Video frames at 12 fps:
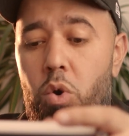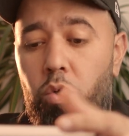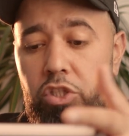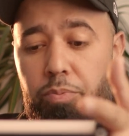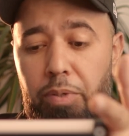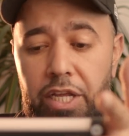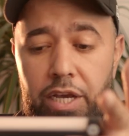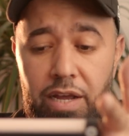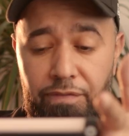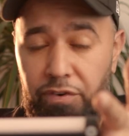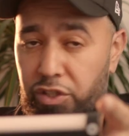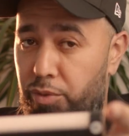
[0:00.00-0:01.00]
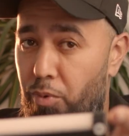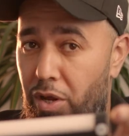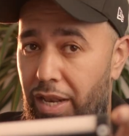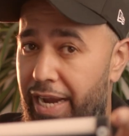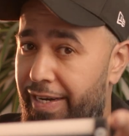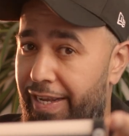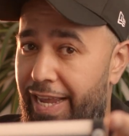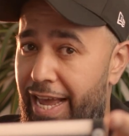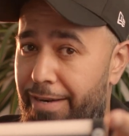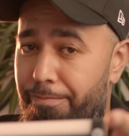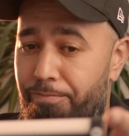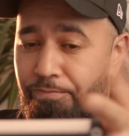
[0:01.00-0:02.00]
which is pretty good for a small light,
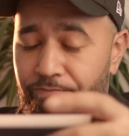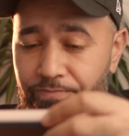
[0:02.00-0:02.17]
again.